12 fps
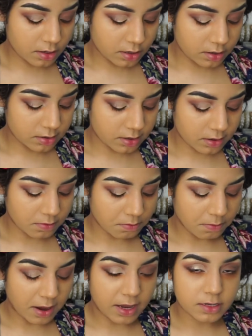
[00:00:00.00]
It's like a
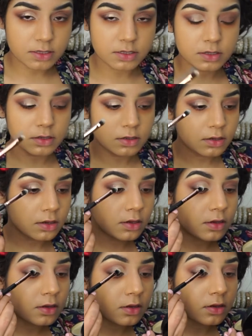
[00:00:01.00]
matte
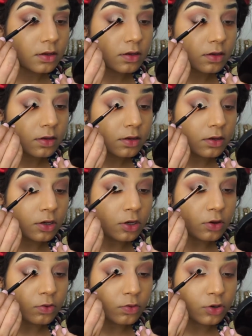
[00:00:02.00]

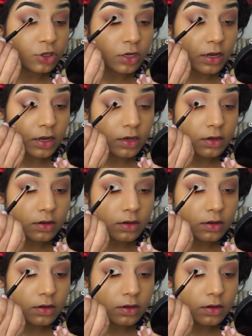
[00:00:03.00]
nude shade.